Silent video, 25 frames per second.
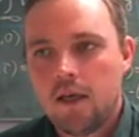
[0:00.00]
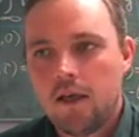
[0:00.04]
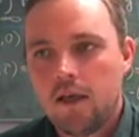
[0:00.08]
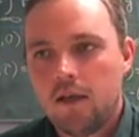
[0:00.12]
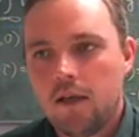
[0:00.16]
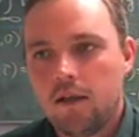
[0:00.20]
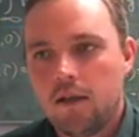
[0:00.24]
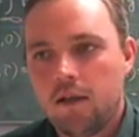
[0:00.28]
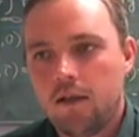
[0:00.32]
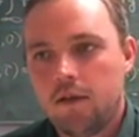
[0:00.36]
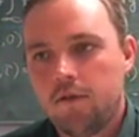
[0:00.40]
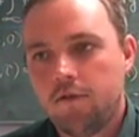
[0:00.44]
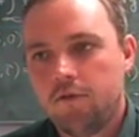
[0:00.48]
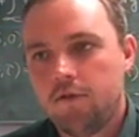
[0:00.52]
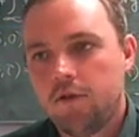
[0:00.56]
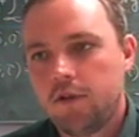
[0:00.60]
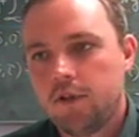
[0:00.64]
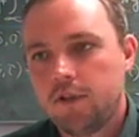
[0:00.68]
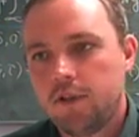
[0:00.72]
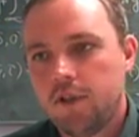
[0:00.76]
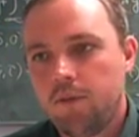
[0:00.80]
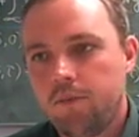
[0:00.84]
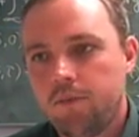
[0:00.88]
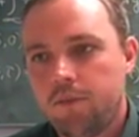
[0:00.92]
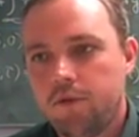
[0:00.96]
And for
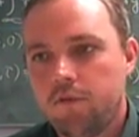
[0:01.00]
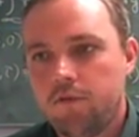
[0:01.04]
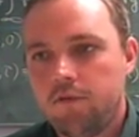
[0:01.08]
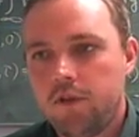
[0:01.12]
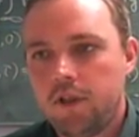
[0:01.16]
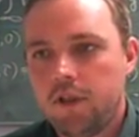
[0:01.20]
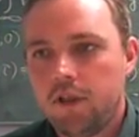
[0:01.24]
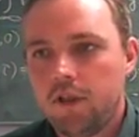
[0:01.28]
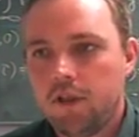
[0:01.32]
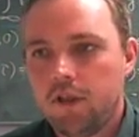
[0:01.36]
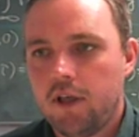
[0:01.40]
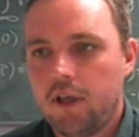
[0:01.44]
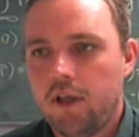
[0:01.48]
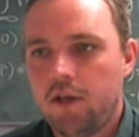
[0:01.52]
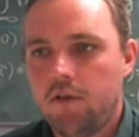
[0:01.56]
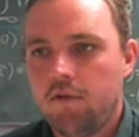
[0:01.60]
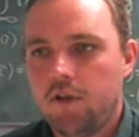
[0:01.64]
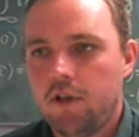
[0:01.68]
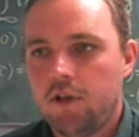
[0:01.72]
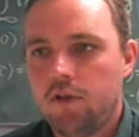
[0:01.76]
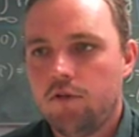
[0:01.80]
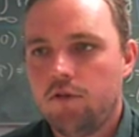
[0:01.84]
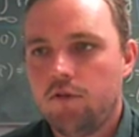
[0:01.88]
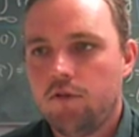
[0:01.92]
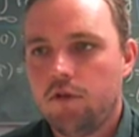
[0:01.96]
example, we can have a
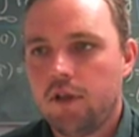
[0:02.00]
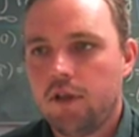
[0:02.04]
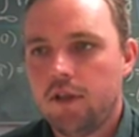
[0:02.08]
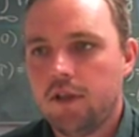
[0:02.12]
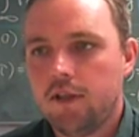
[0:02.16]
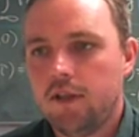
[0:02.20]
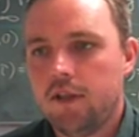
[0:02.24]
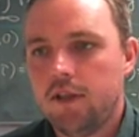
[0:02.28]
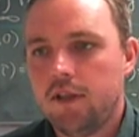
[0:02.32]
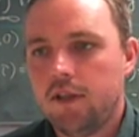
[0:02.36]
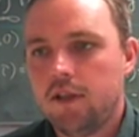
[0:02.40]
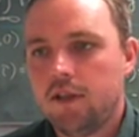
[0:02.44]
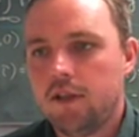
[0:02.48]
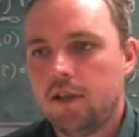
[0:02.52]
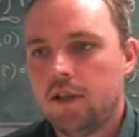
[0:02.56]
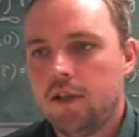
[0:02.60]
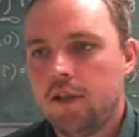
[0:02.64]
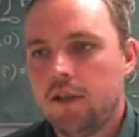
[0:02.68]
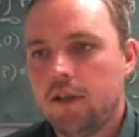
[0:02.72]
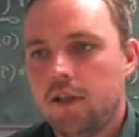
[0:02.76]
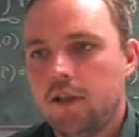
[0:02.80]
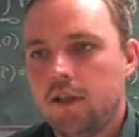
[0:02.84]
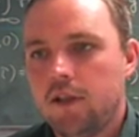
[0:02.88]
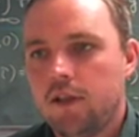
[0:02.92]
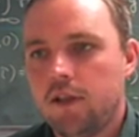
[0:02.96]
look at the
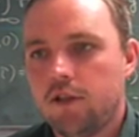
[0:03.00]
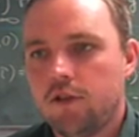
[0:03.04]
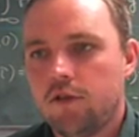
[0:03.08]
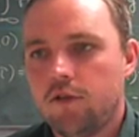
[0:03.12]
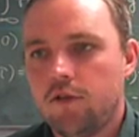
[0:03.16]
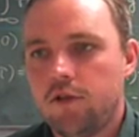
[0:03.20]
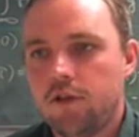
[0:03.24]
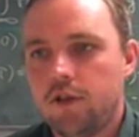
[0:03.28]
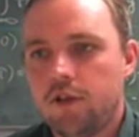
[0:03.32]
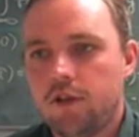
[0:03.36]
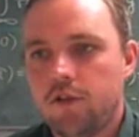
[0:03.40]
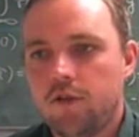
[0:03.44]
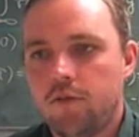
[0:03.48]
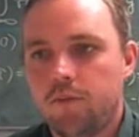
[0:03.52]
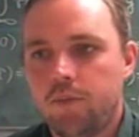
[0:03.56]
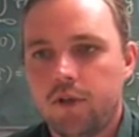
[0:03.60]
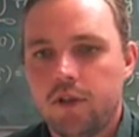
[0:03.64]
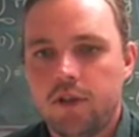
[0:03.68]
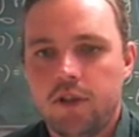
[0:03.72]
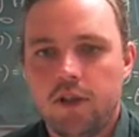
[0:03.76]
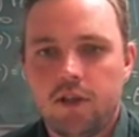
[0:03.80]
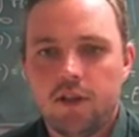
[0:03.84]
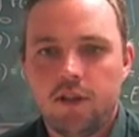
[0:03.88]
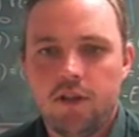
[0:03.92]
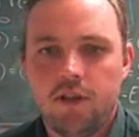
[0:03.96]
historical
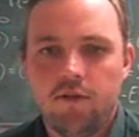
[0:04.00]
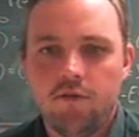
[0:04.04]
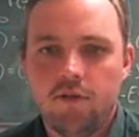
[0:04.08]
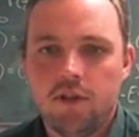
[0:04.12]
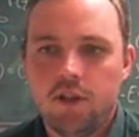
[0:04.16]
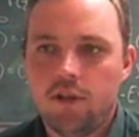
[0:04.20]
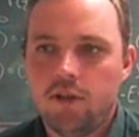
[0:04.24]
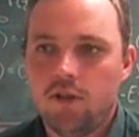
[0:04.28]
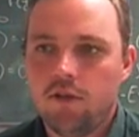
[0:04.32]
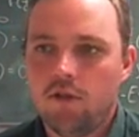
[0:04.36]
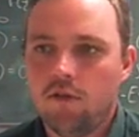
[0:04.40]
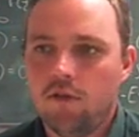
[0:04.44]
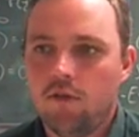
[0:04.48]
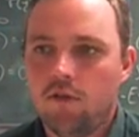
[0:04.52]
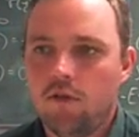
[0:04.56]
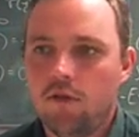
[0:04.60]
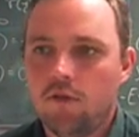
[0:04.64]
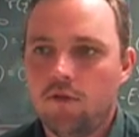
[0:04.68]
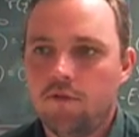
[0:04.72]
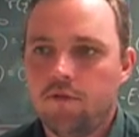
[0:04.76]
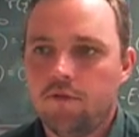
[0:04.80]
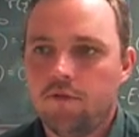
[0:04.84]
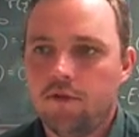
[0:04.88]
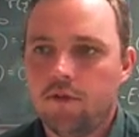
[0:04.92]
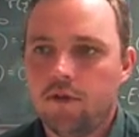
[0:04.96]
productivity
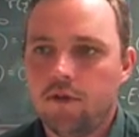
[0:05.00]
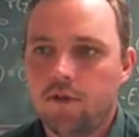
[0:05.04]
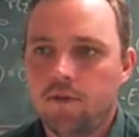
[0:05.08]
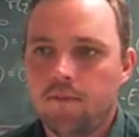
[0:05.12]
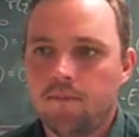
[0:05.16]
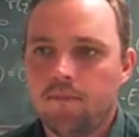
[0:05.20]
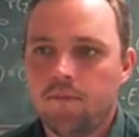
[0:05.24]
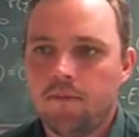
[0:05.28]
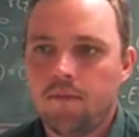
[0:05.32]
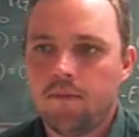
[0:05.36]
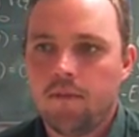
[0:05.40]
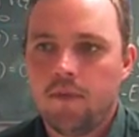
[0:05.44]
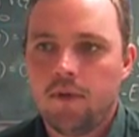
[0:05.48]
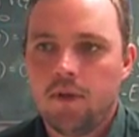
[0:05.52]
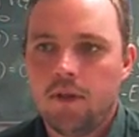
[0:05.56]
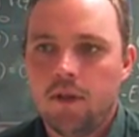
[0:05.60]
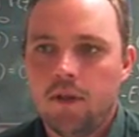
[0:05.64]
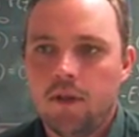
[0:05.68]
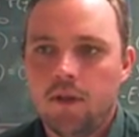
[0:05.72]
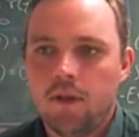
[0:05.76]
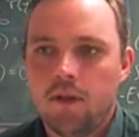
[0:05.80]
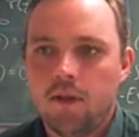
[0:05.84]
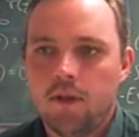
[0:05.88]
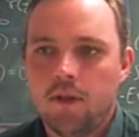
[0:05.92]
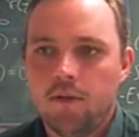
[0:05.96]
of
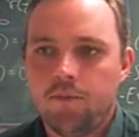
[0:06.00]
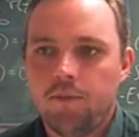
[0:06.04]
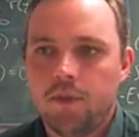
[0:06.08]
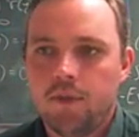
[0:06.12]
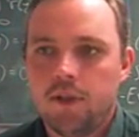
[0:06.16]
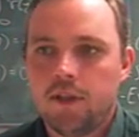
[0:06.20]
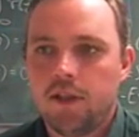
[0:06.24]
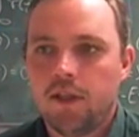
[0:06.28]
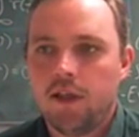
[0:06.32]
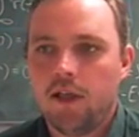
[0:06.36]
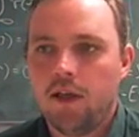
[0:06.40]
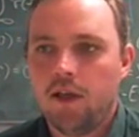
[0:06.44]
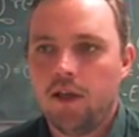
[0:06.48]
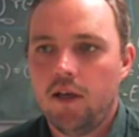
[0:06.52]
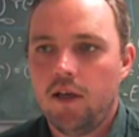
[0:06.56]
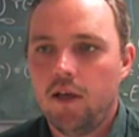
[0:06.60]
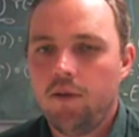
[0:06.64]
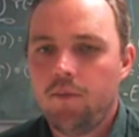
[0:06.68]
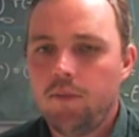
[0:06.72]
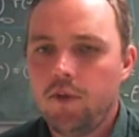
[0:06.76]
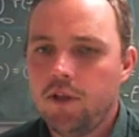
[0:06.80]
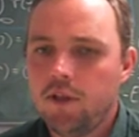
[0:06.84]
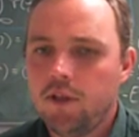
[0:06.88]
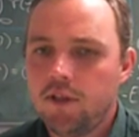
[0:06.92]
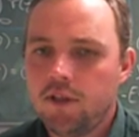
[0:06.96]
Picea
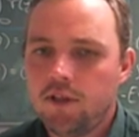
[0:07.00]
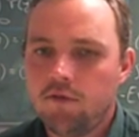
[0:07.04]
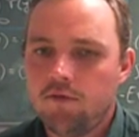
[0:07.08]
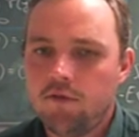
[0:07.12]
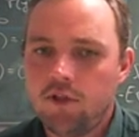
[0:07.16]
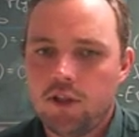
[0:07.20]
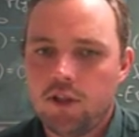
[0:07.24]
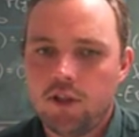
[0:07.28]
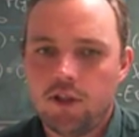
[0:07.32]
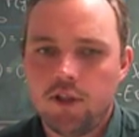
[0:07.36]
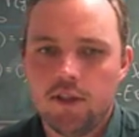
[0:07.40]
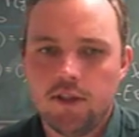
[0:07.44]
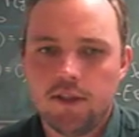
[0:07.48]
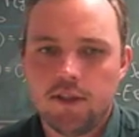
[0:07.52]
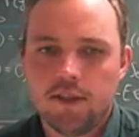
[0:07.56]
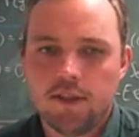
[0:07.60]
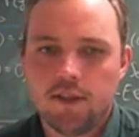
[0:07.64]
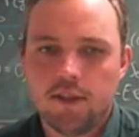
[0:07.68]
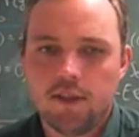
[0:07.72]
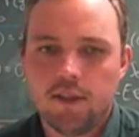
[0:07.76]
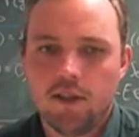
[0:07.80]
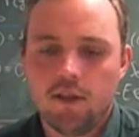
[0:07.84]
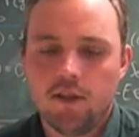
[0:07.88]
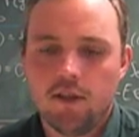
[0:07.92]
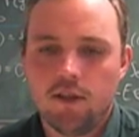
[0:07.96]
abies, which is
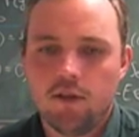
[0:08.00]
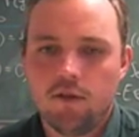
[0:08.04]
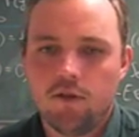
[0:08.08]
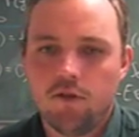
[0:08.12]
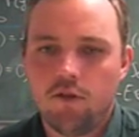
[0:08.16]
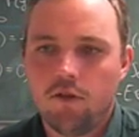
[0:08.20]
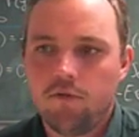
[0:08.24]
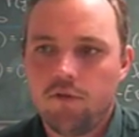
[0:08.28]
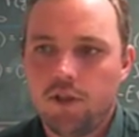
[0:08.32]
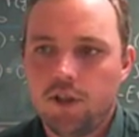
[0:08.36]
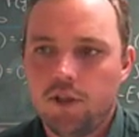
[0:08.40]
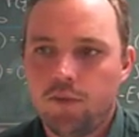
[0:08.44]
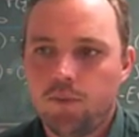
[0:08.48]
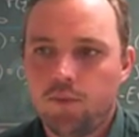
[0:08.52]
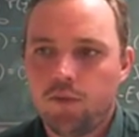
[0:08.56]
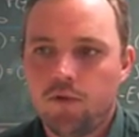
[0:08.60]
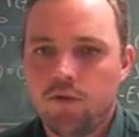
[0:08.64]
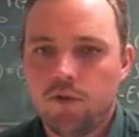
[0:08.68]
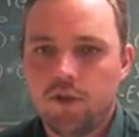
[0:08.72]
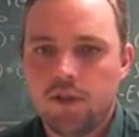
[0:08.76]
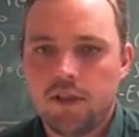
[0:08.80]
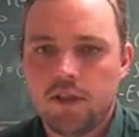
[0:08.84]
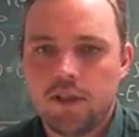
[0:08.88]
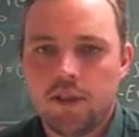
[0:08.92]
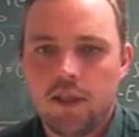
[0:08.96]
Norway
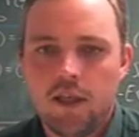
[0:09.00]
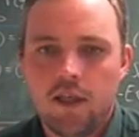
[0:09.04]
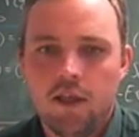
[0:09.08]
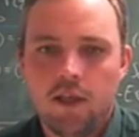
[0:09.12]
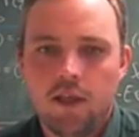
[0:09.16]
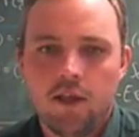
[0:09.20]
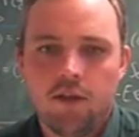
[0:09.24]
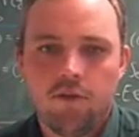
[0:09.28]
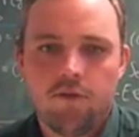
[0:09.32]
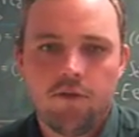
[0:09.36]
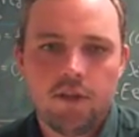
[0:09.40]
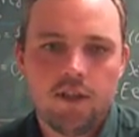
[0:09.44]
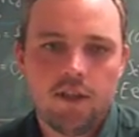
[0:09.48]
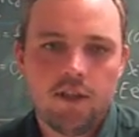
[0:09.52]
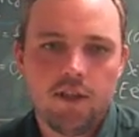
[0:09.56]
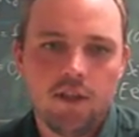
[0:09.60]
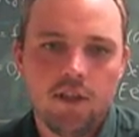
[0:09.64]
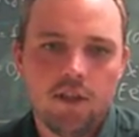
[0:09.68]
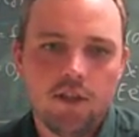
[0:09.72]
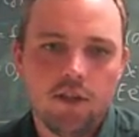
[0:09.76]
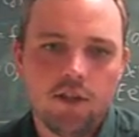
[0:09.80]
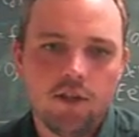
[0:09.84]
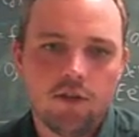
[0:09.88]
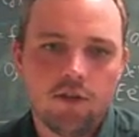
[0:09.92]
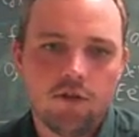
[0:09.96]
spruce. You see
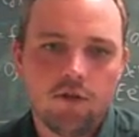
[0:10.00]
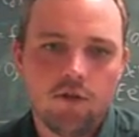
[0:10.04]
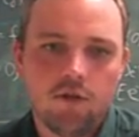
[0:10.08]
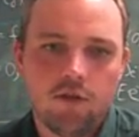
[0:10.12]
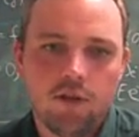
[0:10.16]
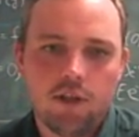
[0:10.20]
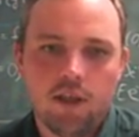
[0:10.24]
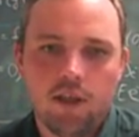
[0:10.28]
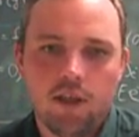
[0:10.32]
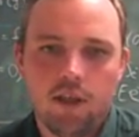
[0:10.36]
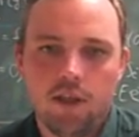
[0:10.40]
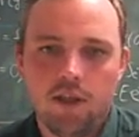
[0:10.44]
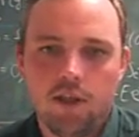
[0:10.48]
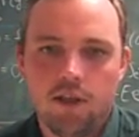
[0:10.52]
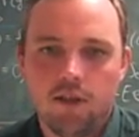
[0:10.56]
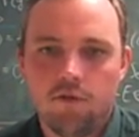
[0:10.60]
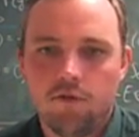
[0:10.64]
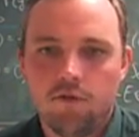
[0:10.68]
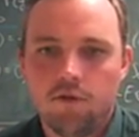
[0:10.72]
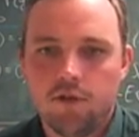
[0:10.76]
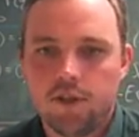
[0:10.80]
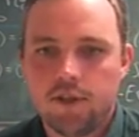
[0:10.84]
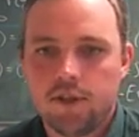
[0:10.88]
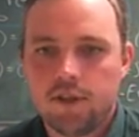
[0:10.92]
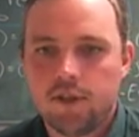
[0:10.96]
that historically it
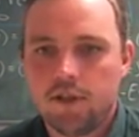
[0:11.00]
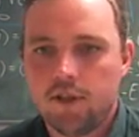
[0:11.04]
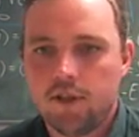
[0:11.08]
was